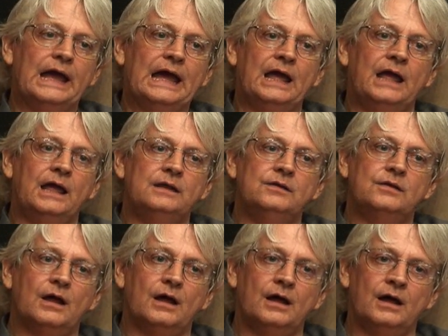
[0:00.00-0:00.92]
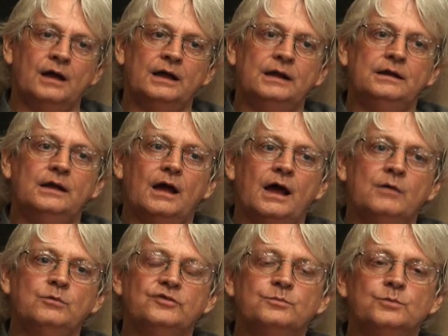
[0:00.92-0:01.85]
And
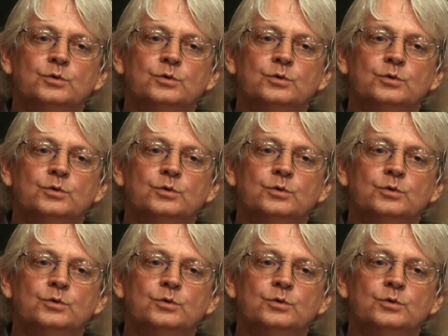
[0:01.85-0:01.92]
I was